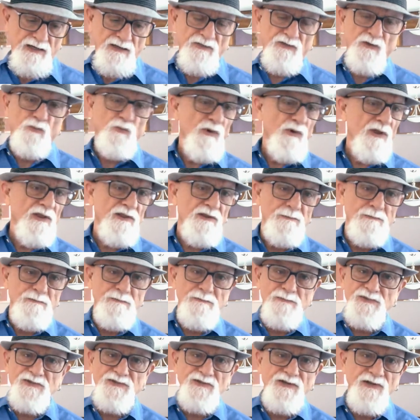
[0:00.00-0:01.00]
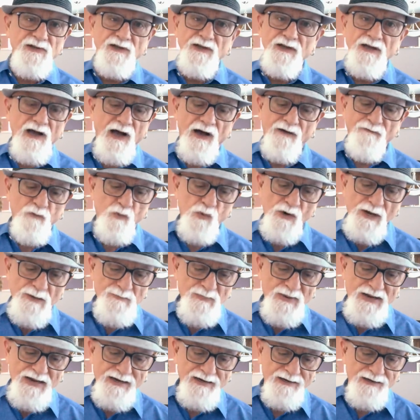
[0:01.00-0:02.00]
the rhythms of
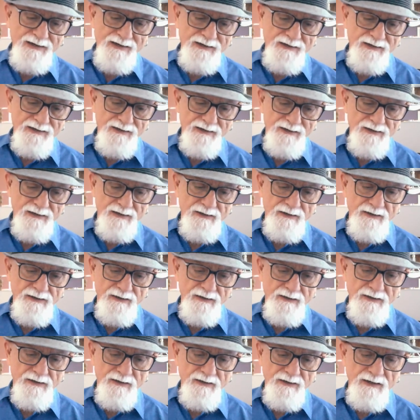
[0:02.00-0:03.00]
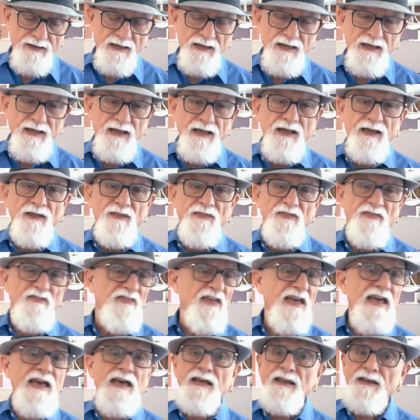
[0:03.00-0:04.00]
weeping.
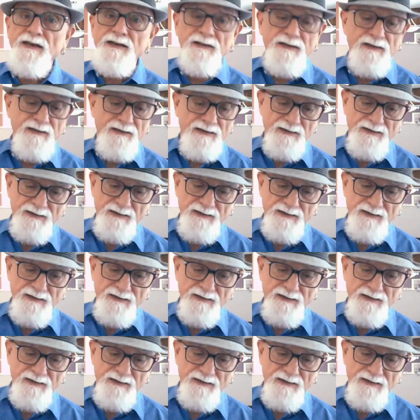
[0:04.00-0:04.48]
Then